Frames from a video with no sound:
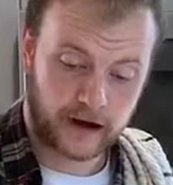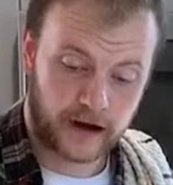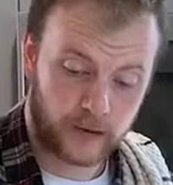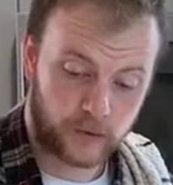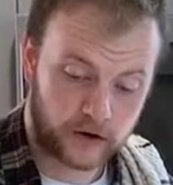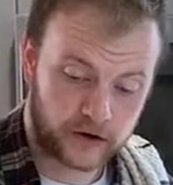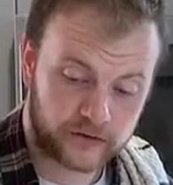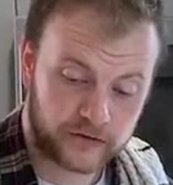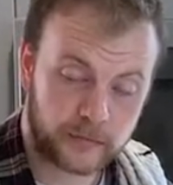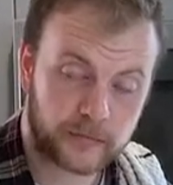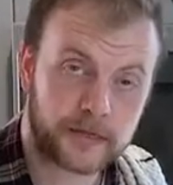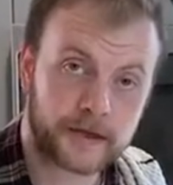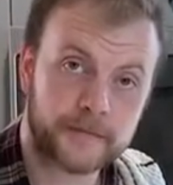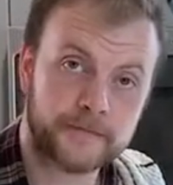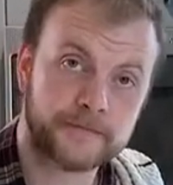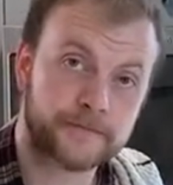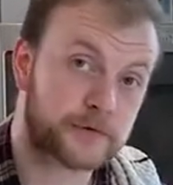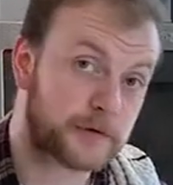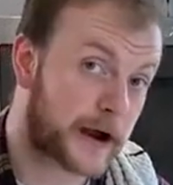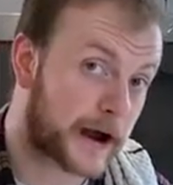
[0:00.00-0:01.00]
I want
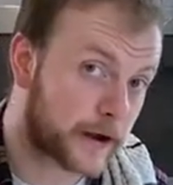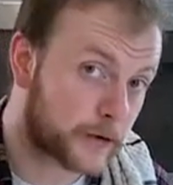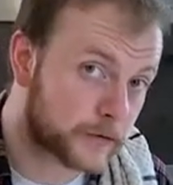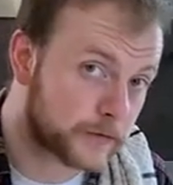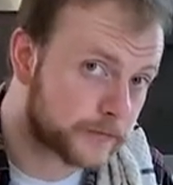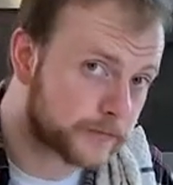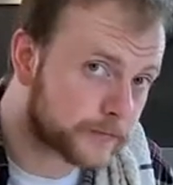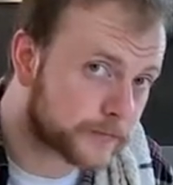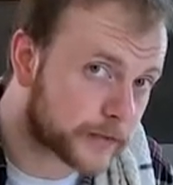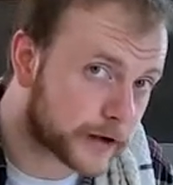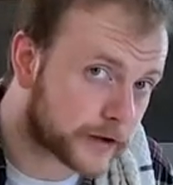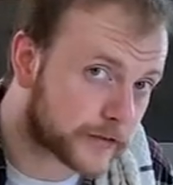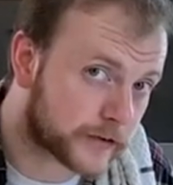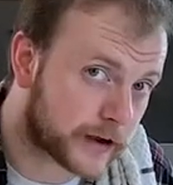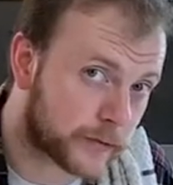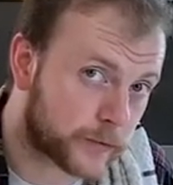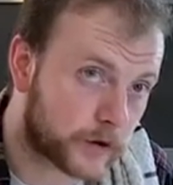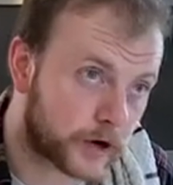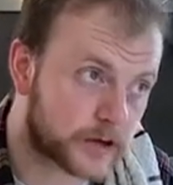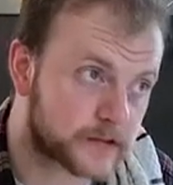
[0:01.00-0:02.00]
something brown because
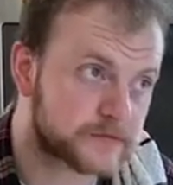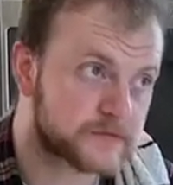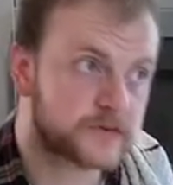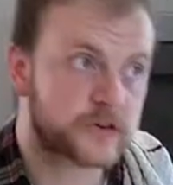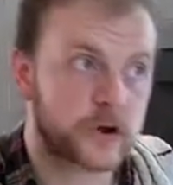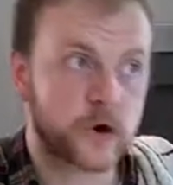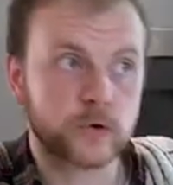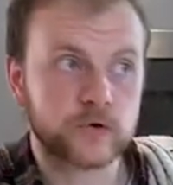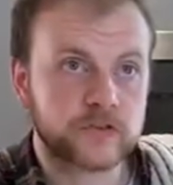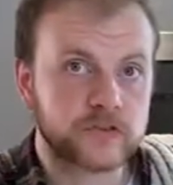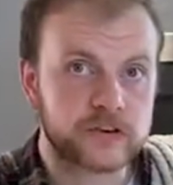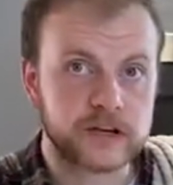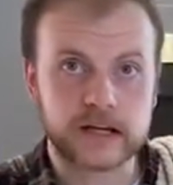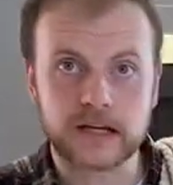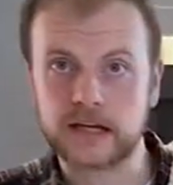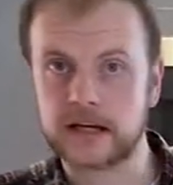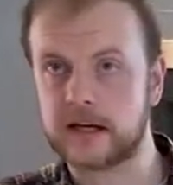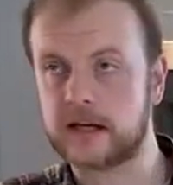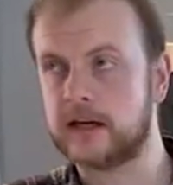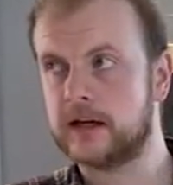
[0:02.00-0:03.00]
I want
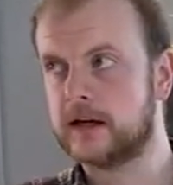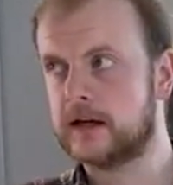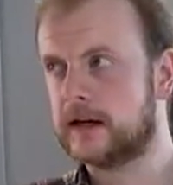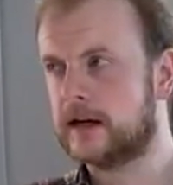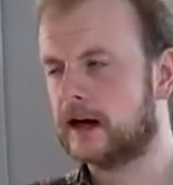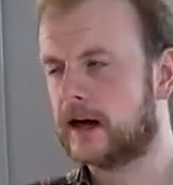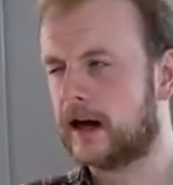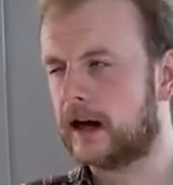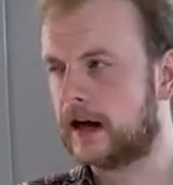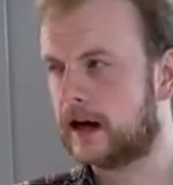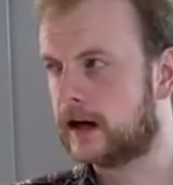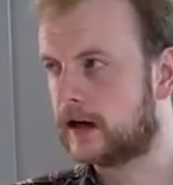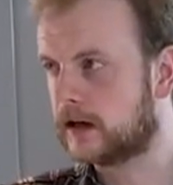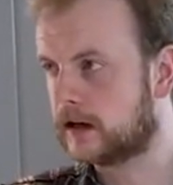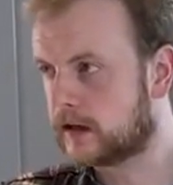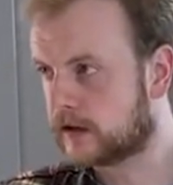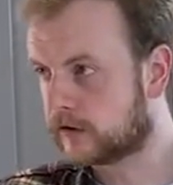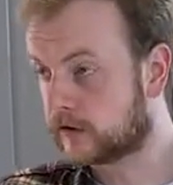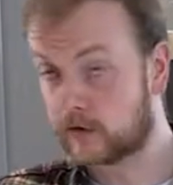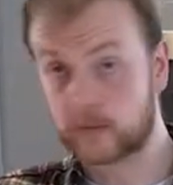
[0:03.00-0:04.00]
toasty,
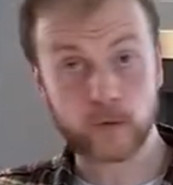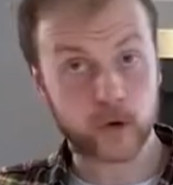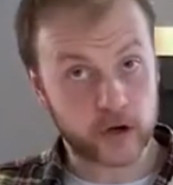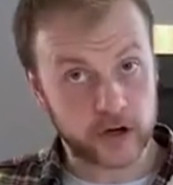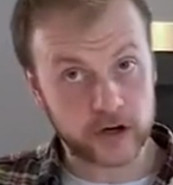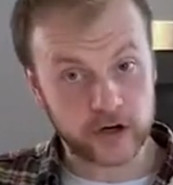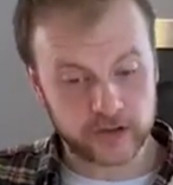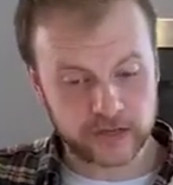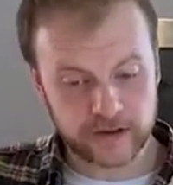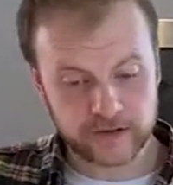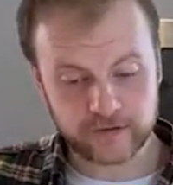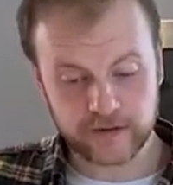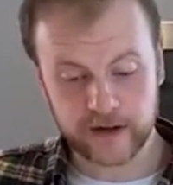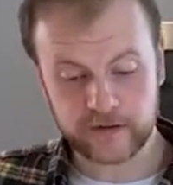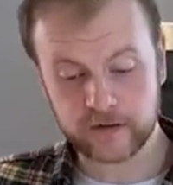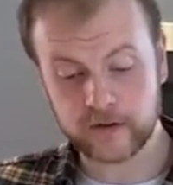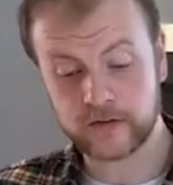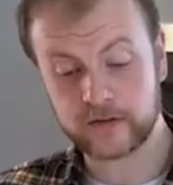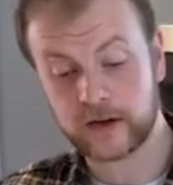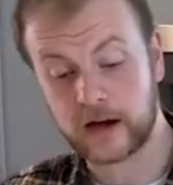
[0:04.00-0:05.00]
uh, sort of more earthy
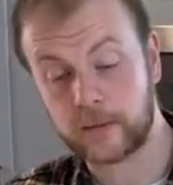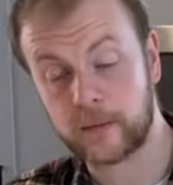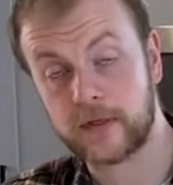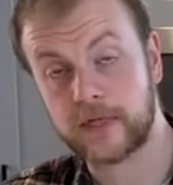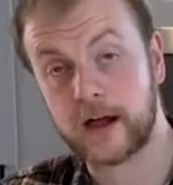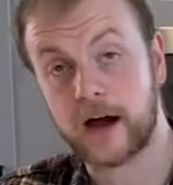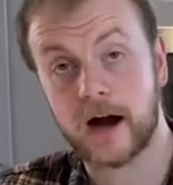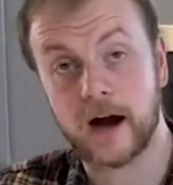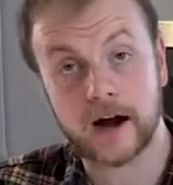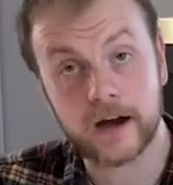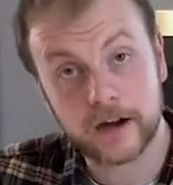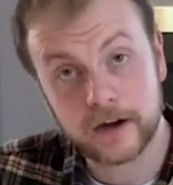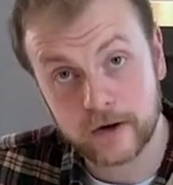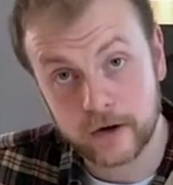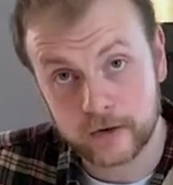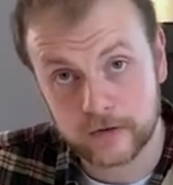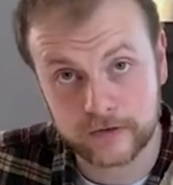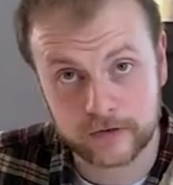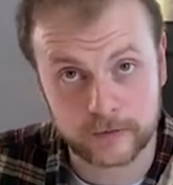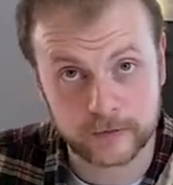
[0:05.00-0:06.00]
flavors. I want the higher
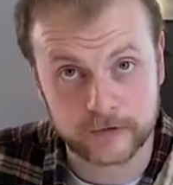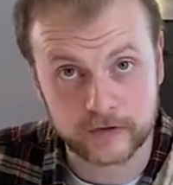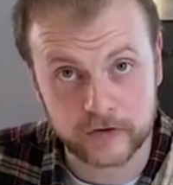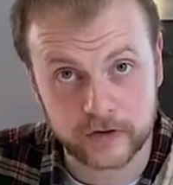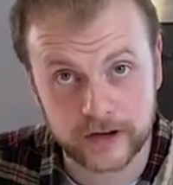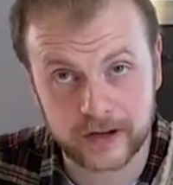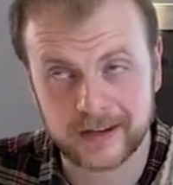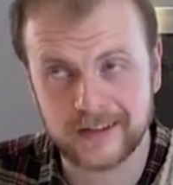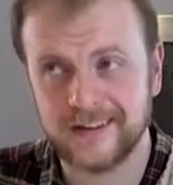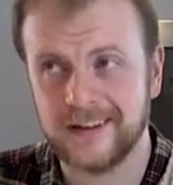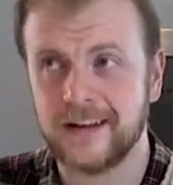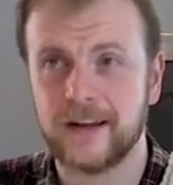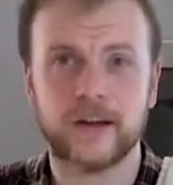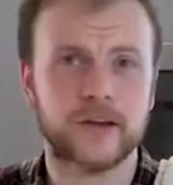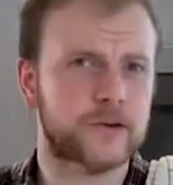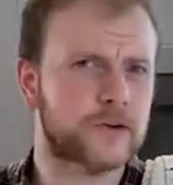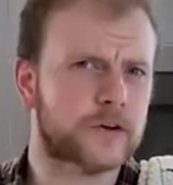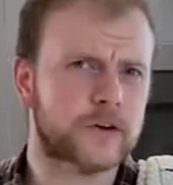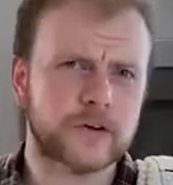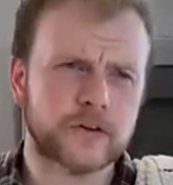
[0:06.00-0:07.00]
notes from gin.
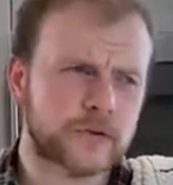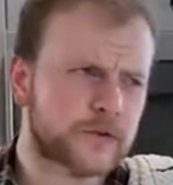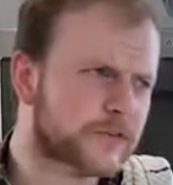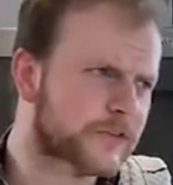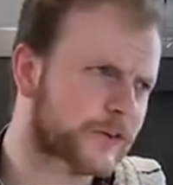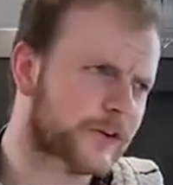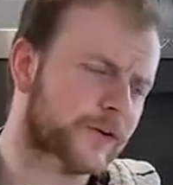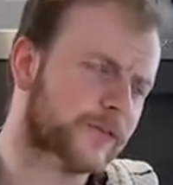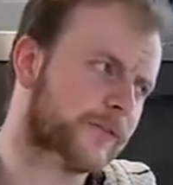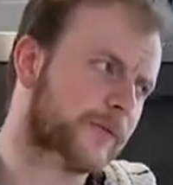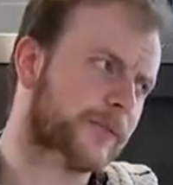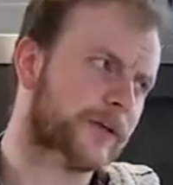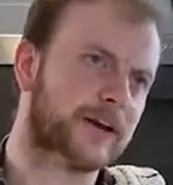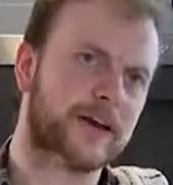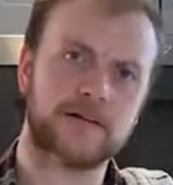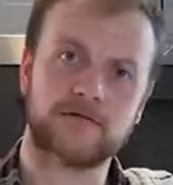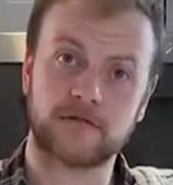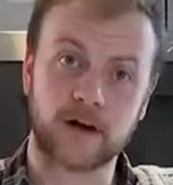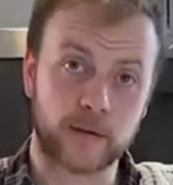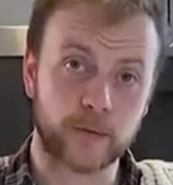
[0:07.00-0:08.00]
You could use, you know, something
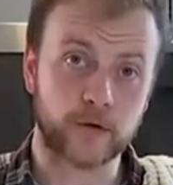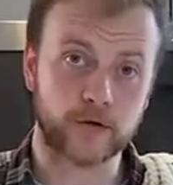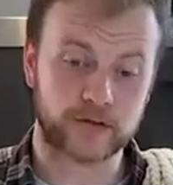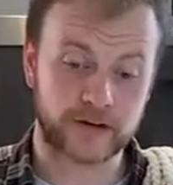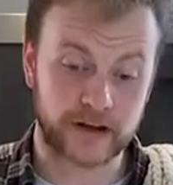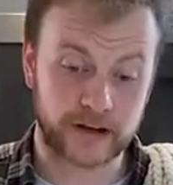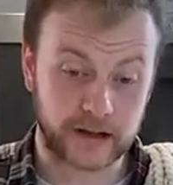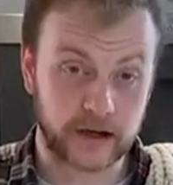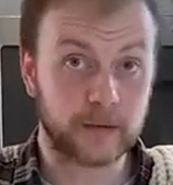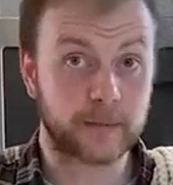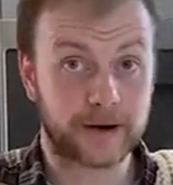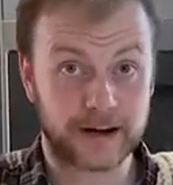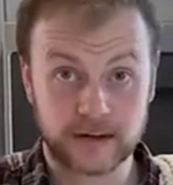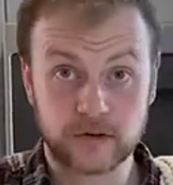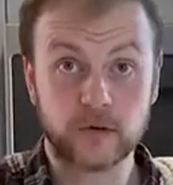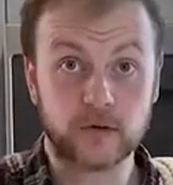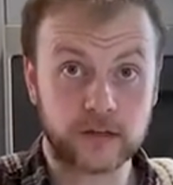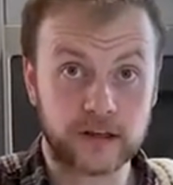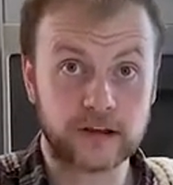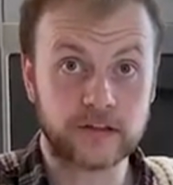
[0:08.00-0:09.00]
like rum or tequila, but I
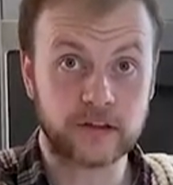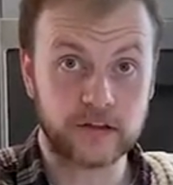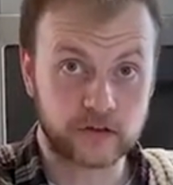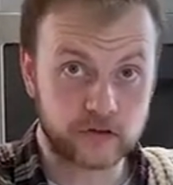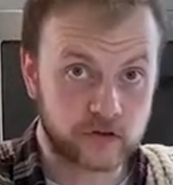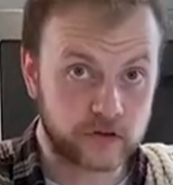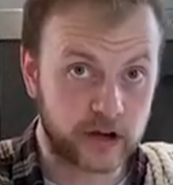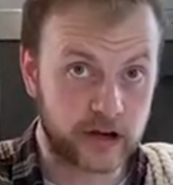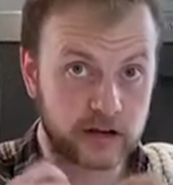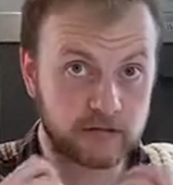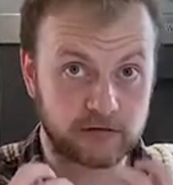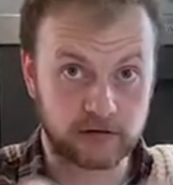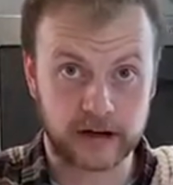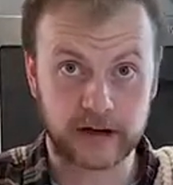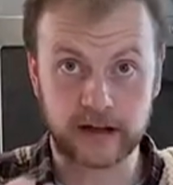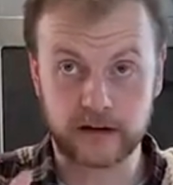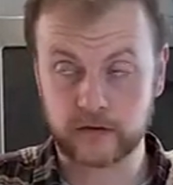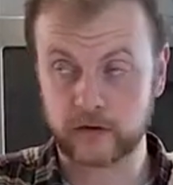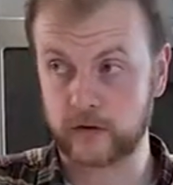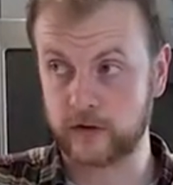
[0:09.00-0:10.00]
do think that gin
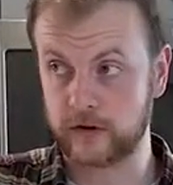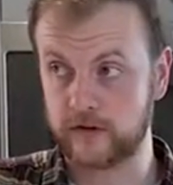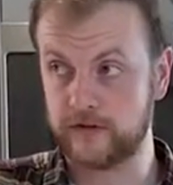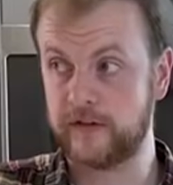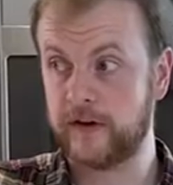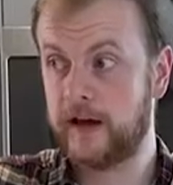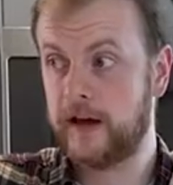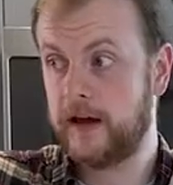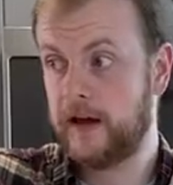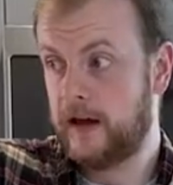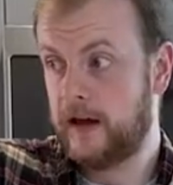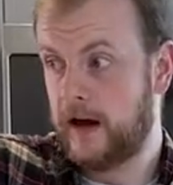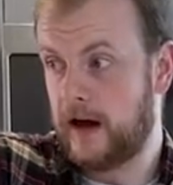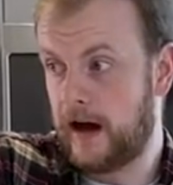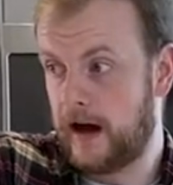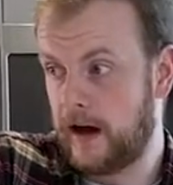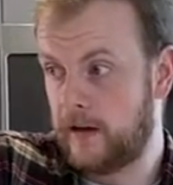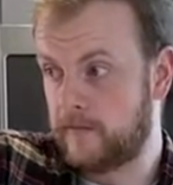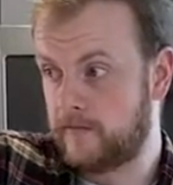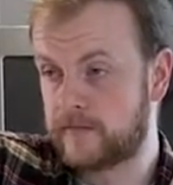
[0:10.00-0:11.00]
really sort of
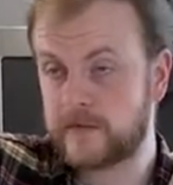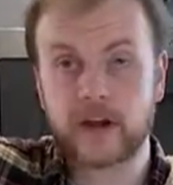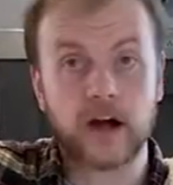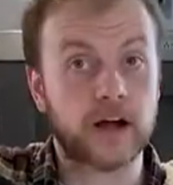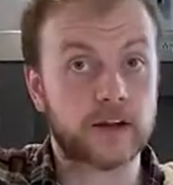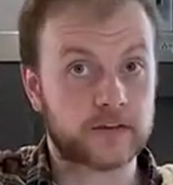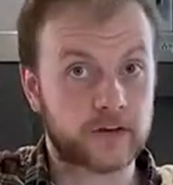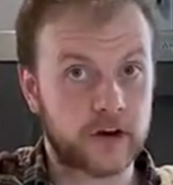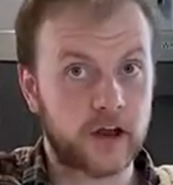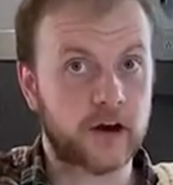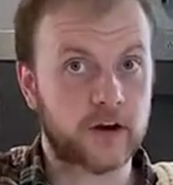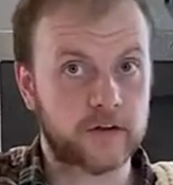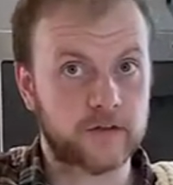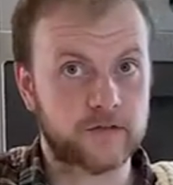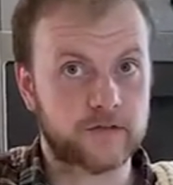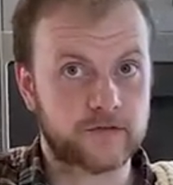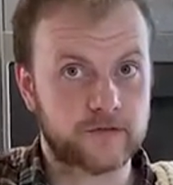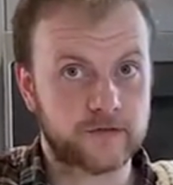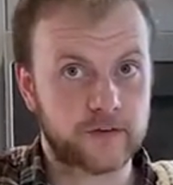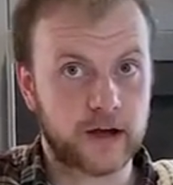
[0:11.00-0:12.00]
um, cuts a lot
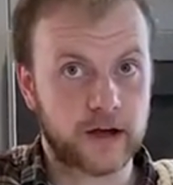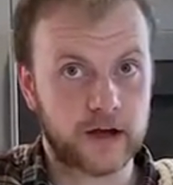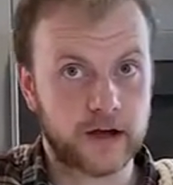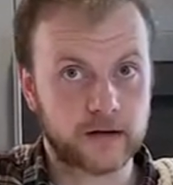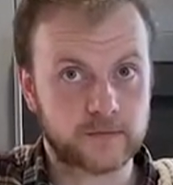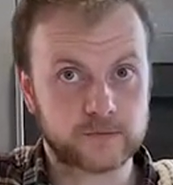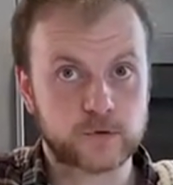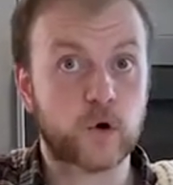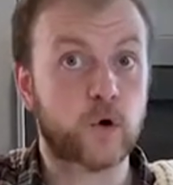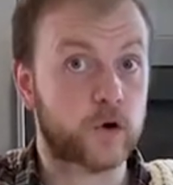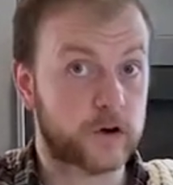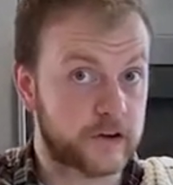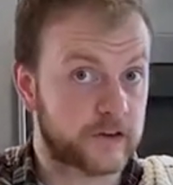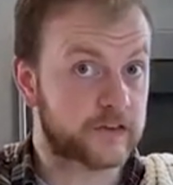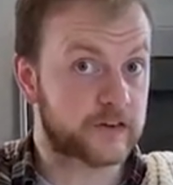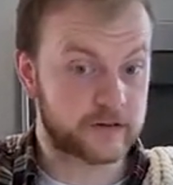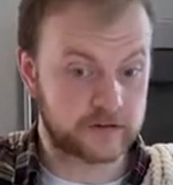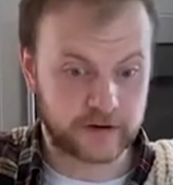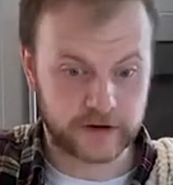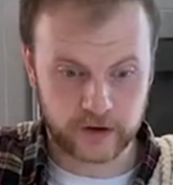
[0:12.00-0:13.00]
of uh, corners
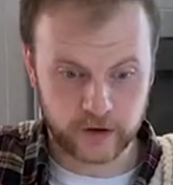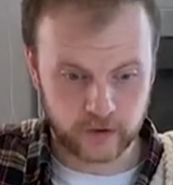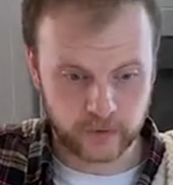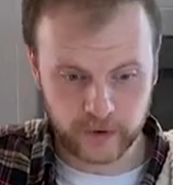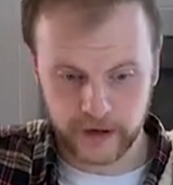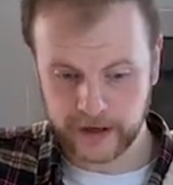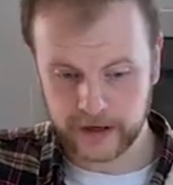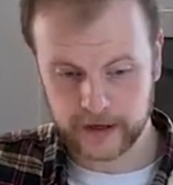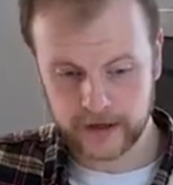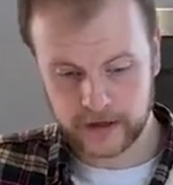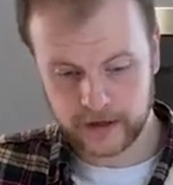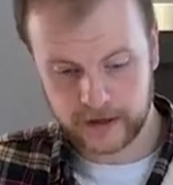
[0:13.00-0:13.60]
in a really good way.